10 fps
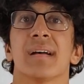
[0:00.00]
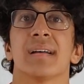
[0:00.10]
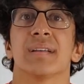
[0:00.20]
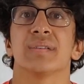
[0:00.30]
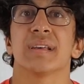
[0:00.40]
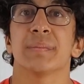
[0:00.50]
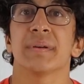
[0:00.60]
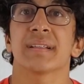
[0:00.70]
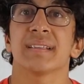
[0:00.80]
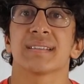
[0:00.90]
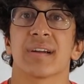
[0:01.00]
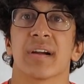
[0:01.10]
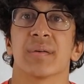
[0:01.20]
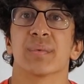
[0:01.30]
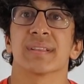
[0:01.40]
You typically
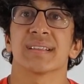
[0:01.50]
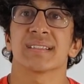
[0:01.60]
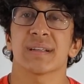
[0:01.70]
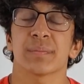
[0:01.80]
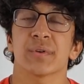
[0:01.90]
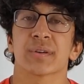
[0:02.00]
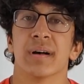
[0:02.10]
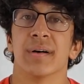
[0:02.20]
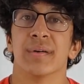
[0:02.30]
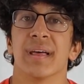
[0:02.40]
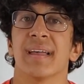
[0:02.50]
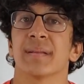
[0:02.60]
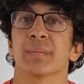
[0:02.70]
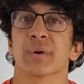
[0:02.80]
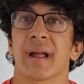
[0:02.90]
start with the simple code
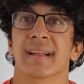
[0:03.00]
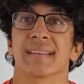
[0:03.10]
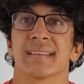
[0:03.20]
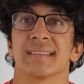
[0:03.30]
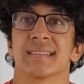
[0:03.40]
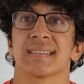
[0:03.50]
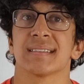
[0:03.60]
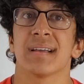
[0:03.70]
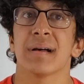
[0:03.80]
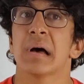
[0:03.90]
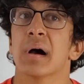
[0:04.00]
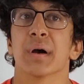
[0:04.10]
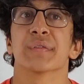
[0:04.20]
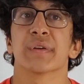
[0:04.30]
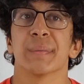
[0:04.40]
and practice.
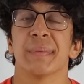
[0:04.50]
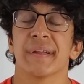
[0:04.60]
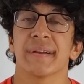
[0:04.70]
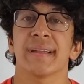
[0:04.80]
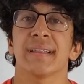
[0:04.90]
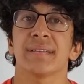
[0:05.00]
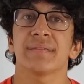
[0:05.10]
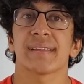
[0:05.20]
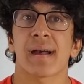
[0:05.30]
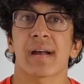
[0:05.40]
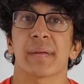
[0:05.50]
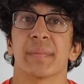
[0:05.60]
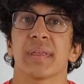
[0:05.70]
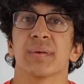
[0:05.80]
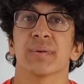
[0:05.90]
Over a period of time,
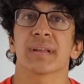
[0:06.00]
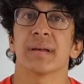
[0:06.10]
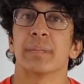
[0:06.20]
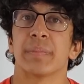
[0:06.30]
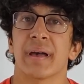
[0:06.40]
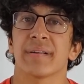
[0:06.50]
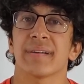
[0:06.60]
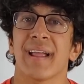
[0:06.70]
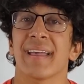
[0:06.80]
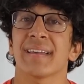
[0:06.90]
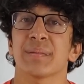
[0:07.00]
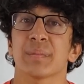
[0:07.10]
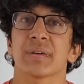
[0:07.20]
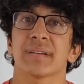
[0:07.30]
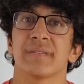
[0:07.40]
you will get better and
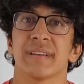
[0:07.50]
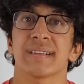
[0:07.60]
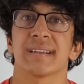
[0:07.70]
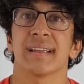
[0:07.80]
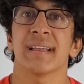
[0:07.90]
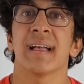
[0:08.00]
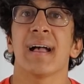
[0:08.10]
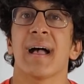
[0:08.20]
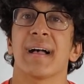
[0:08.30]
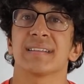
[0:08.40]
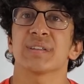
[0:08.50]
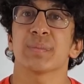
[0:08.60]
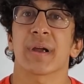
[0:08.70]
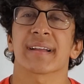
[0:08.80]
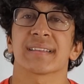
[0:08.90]
more efficient as you
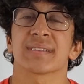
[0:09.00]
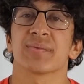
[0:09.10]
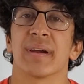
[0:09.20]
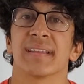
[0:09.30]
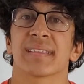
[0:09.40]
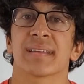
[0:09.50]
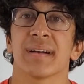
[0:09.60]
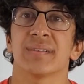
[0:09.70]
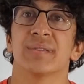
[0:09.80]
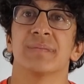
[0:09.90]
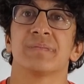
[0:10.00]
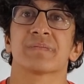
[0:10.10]
practice writing code.